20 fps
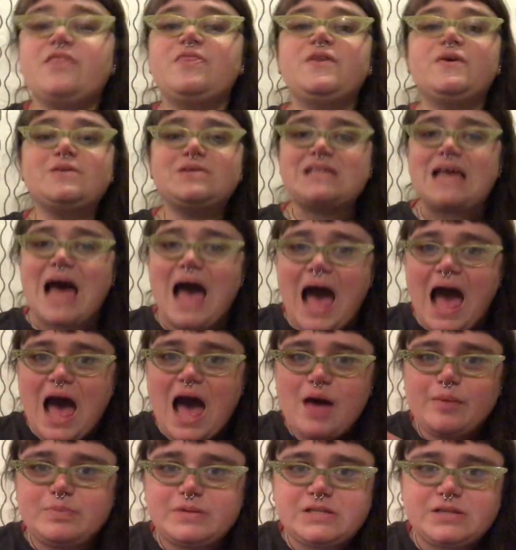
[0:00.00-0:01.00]
There's
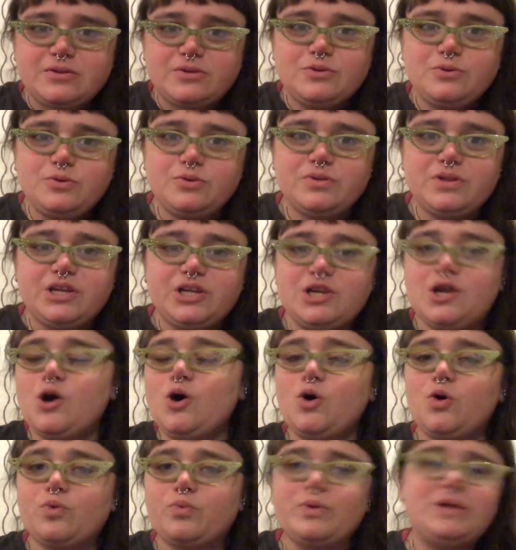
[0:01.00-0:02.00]
absolutely
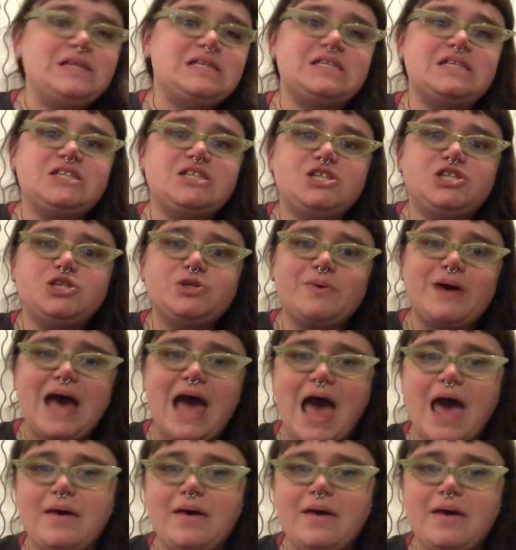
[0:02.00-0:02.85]
no reason to do it.